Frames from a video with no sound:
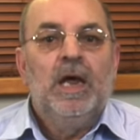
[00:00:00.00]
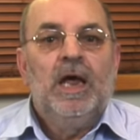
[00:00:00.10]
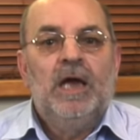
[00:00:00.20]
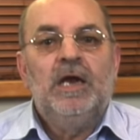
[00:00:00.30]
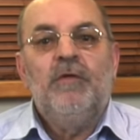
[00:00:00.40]

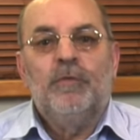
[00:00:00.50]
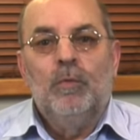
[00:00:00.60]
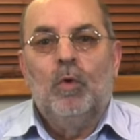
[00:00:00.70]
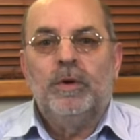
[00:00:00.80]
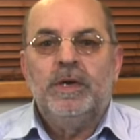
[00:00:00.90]
and even
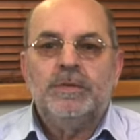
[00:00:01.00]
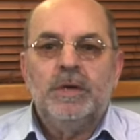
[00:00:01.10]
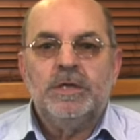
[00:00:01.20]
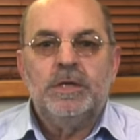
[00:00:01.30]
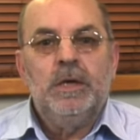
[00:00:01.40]
more
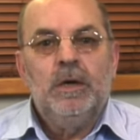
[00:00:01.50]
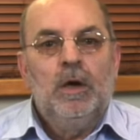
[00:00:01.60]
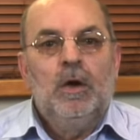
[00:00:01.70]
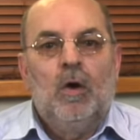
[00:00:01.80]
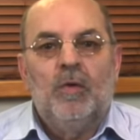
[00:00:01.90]
interesting,
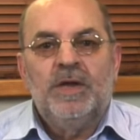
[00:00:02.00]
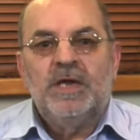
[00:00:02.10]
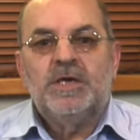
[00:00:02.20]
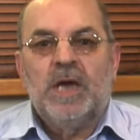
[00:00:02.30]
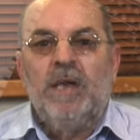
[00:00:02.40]
on that
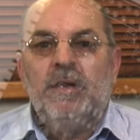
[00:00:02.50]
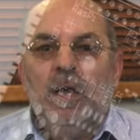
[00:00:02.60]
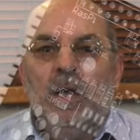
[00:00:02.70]
side